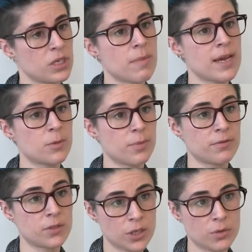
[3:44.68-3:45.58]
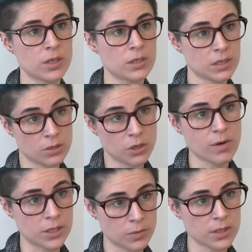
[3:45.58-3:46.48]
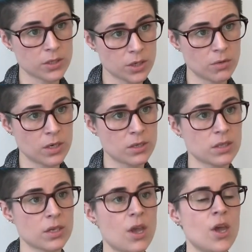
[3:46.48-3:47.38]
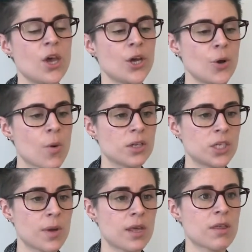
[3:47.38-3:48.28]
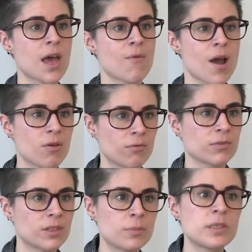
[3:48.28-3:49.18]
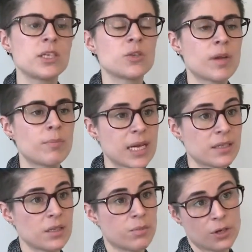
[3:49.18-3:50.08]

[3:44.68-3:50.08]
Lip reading: which is made up of students, undergraduate students, who are doing their own subsidiary BLASTER